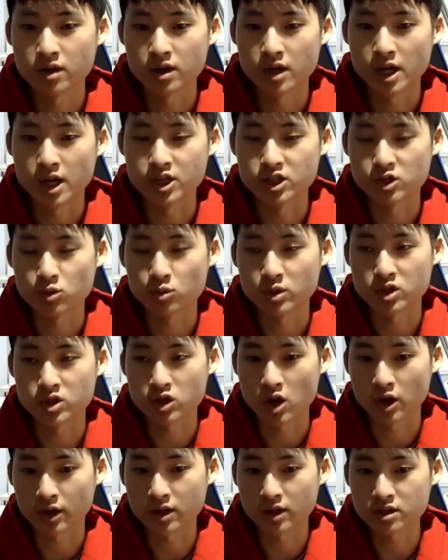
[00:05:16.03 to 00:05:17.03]
and switch
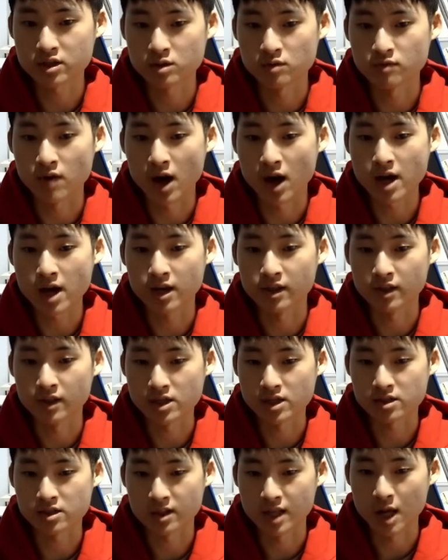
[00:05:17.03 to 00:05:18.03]
targets to Vi unless
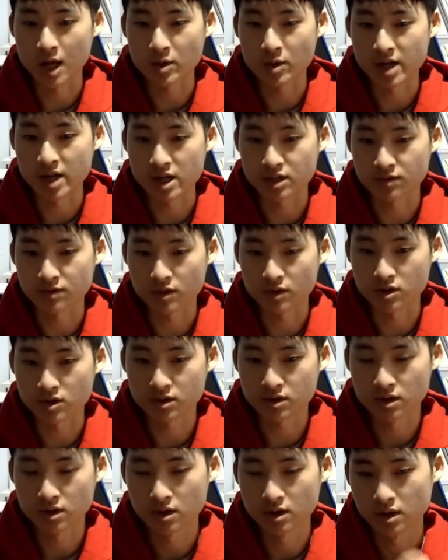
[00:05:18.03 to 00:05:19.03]
this Alawi dies first.